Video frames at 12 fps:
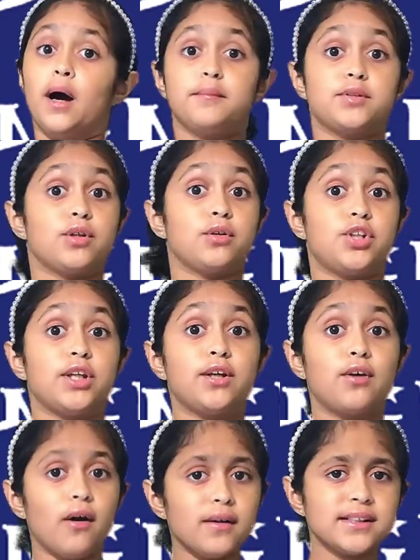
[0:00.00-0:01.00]
So she
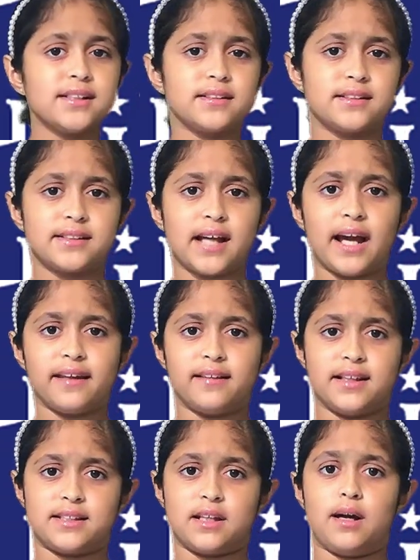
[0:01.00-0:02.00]
goes inside
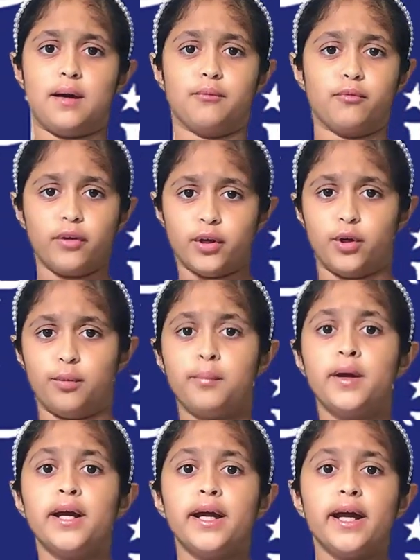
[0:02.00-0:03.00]
this
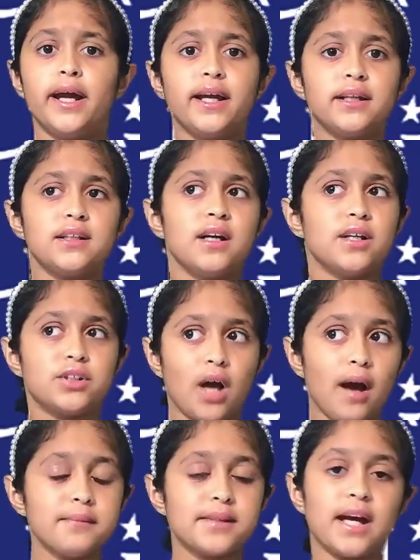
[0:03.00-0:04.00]
room. And
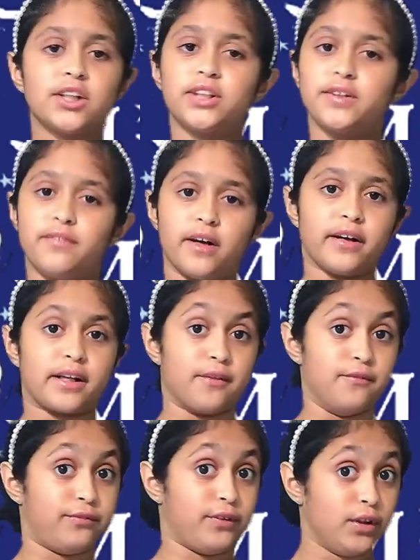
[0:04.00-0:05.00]
Tom's actually very
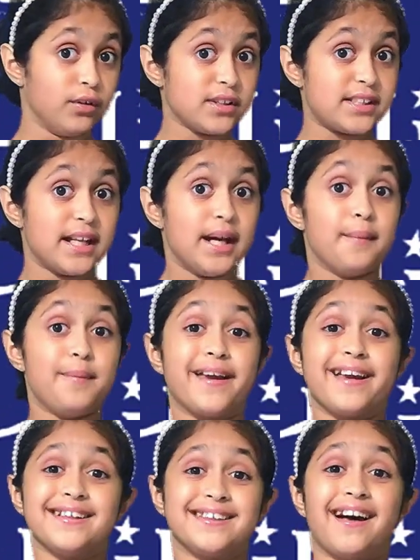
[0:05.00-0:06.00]
confused
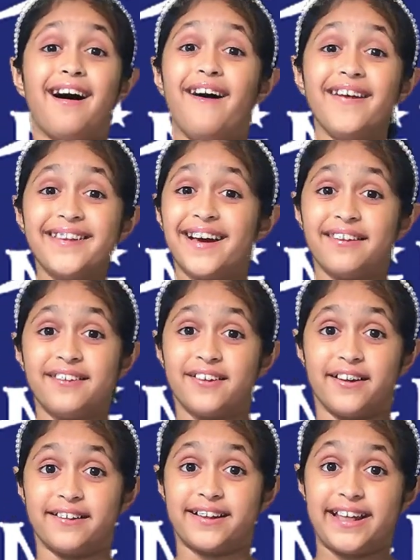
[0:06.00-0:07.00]
because all the
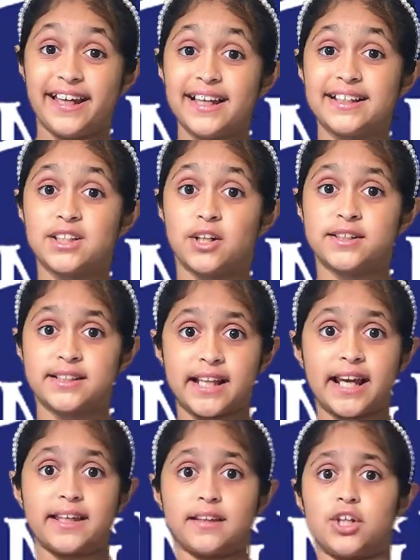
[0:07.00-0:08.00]
other kids are
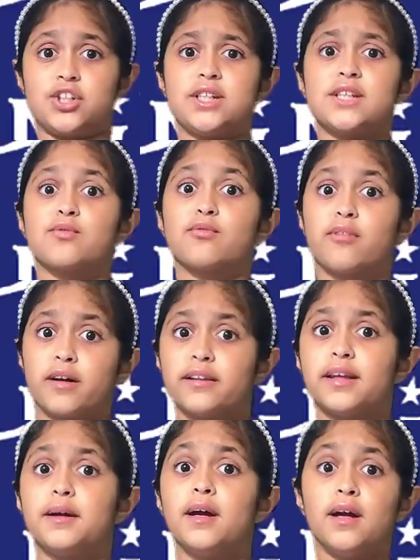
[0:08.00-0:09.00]
saying that she's
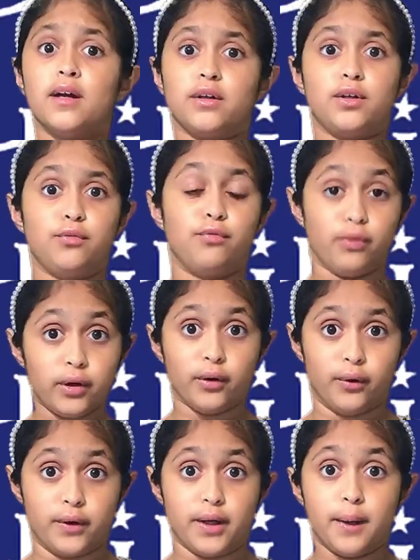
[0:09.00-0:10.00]
really
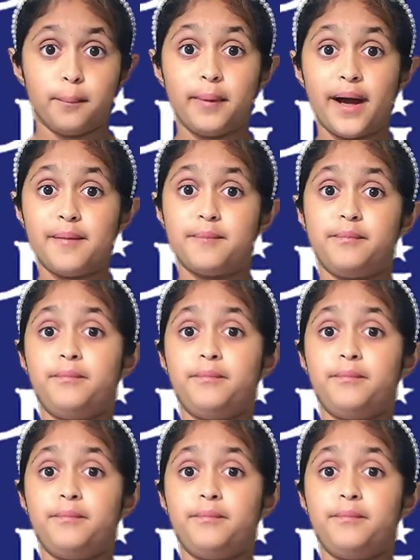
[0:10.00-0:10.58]
rude. But